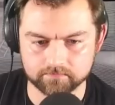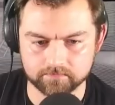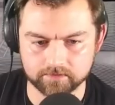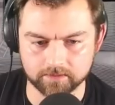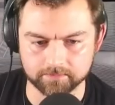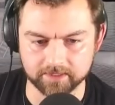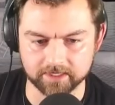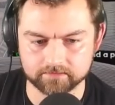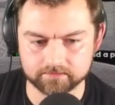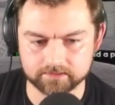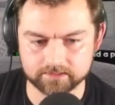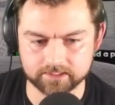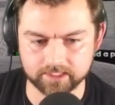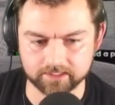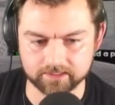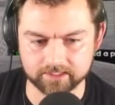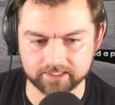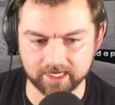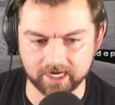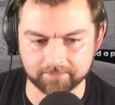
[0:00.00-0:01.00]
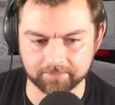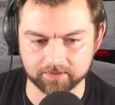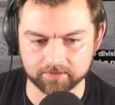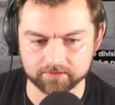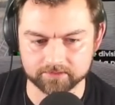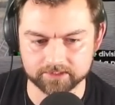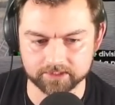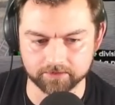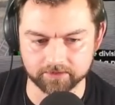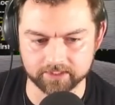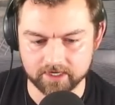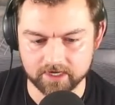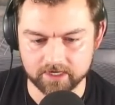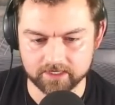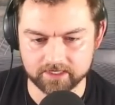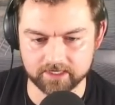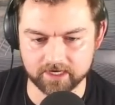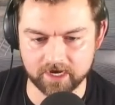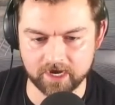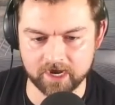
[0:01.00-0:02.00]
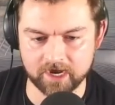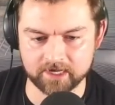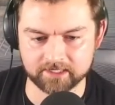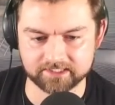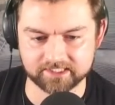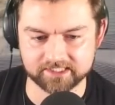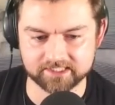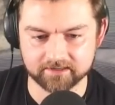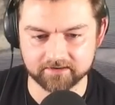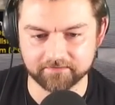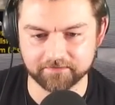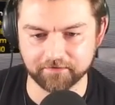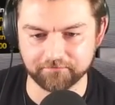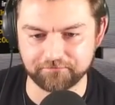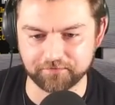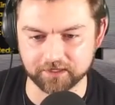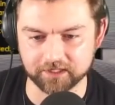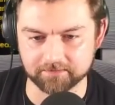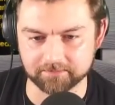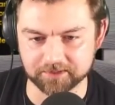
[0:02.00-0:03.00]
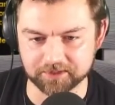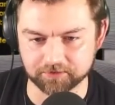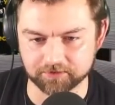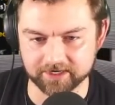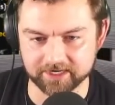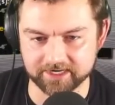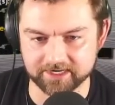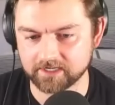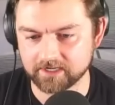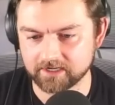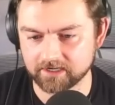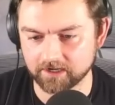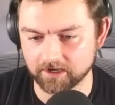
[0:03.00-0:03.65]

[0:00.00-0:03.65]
Come on, take the capital. Do it. Yes! The fall of Madrid.